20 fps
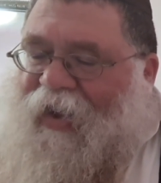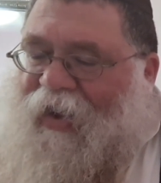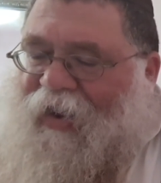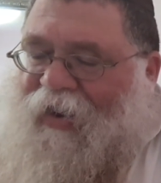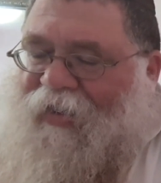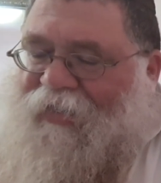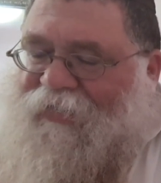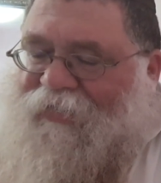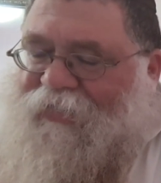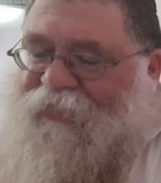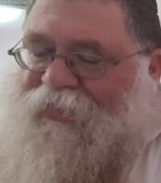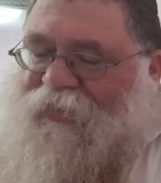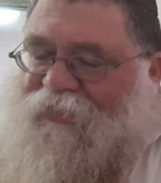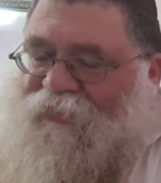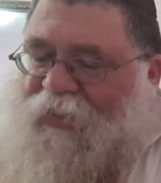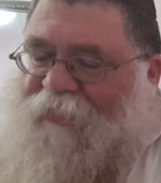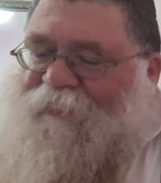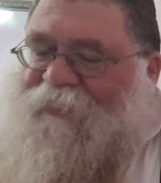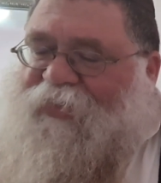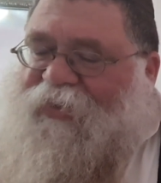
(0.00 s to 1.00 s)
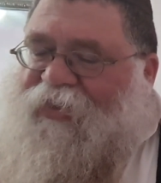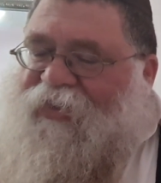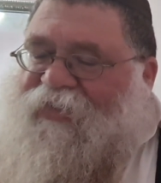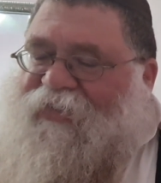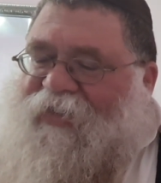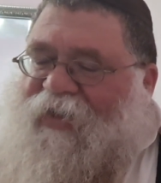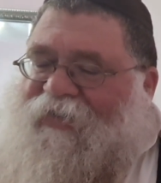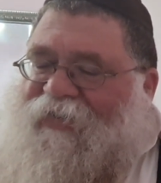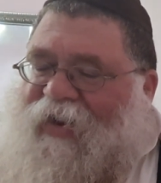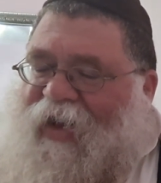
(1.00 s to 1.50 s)
are
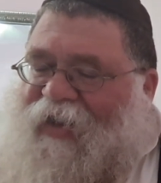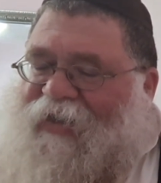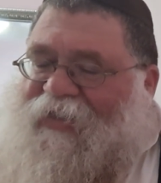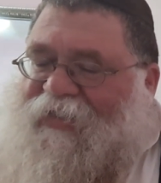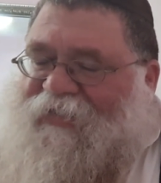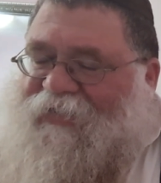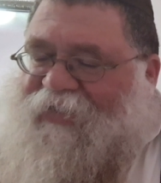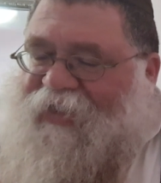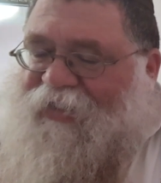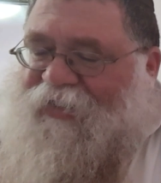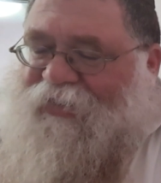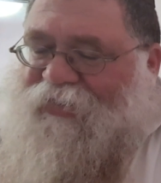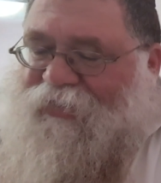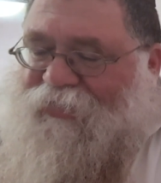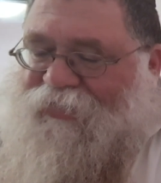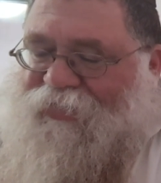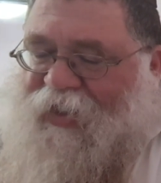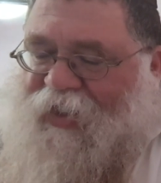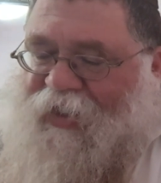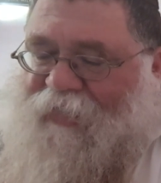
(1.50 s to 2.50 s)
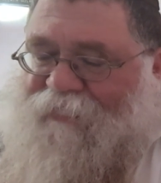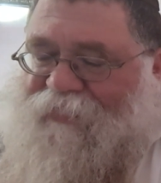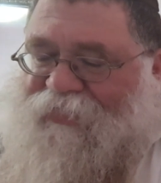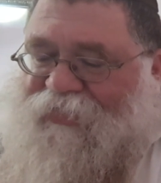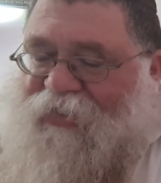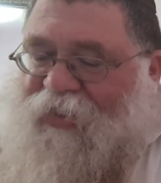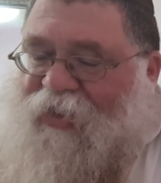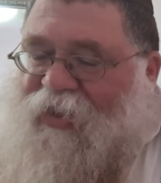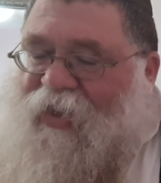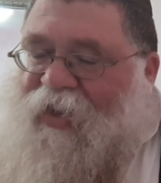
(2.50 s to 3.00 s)
descriptions, they're not essential
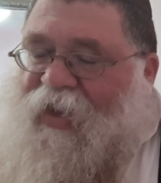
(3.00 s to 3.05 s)
names.